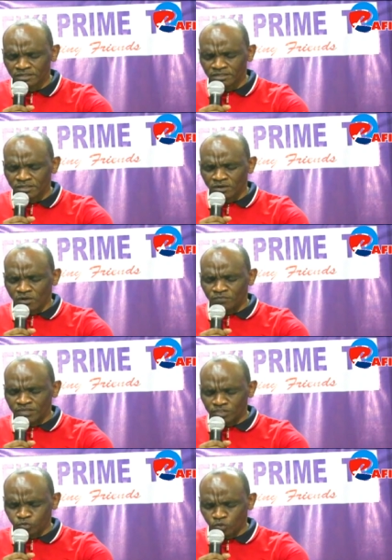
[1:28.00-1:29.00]
of this
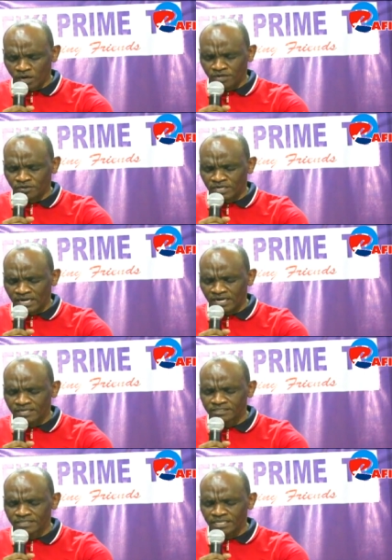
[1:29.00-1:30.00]
word of God
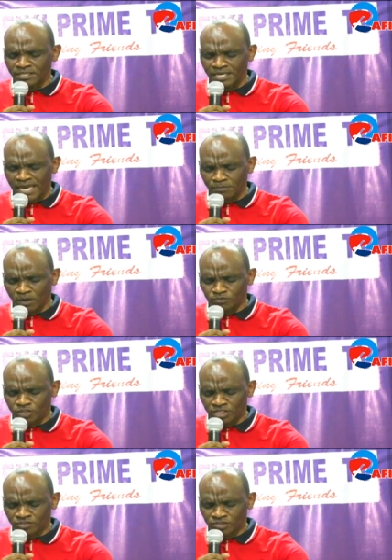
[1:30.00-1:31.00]
in the name of
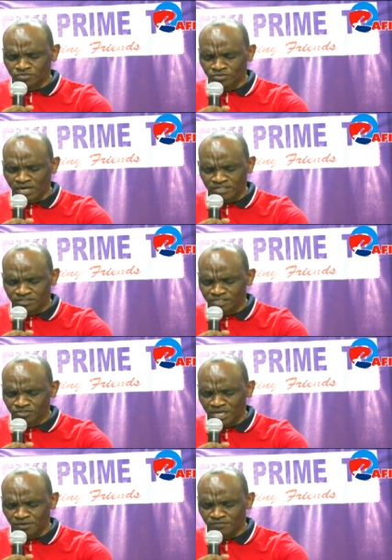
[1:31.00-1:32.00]
Jesus Christ, the Son
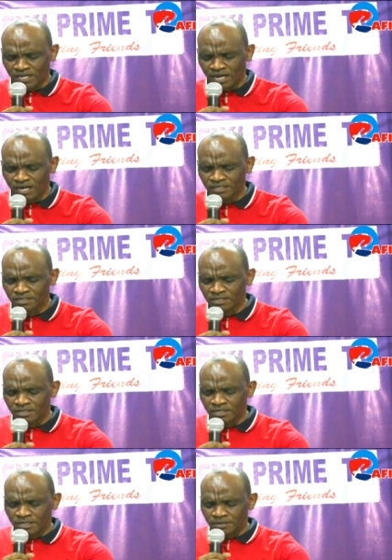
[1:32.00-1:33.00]
of God.
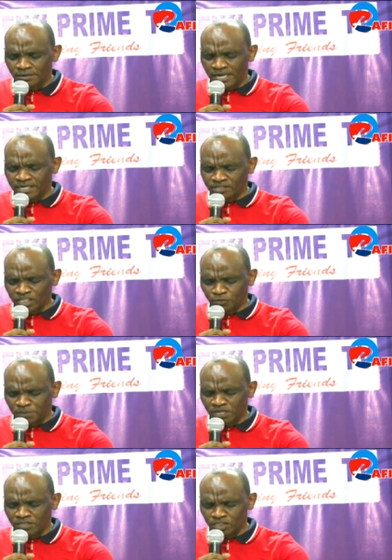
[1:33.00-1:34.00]
As I speak
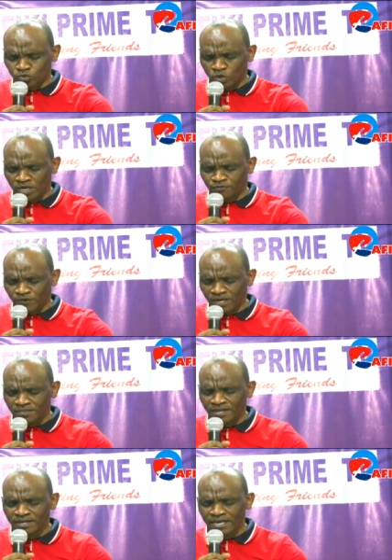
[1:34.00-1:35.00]
this word, Father,
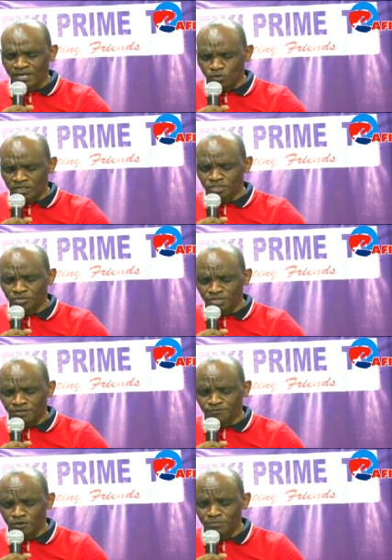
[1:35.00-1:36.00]
I want to hear
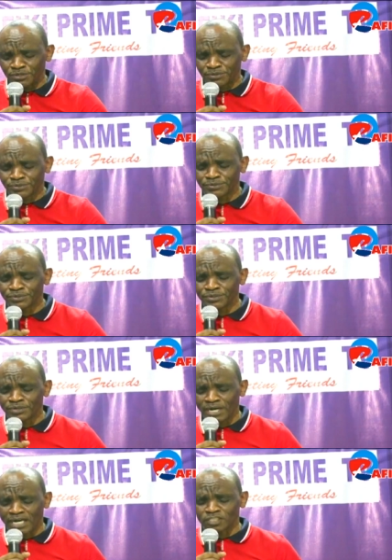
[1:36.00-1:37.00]
from you
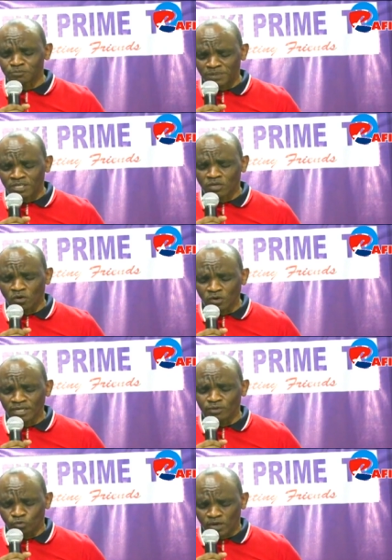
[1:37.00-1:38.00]
and speak only
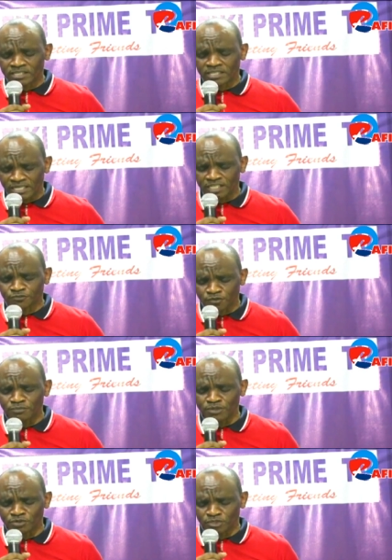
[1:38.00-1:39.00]
what is from you,
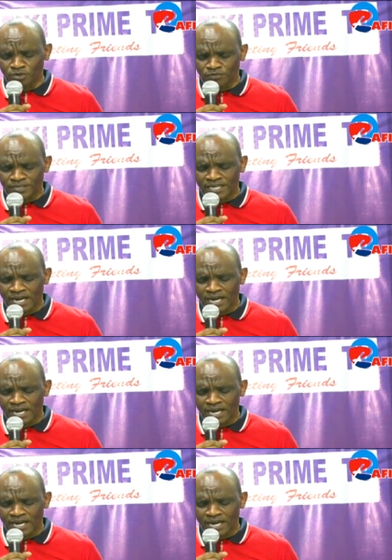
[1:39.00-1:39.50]
Jehovah God.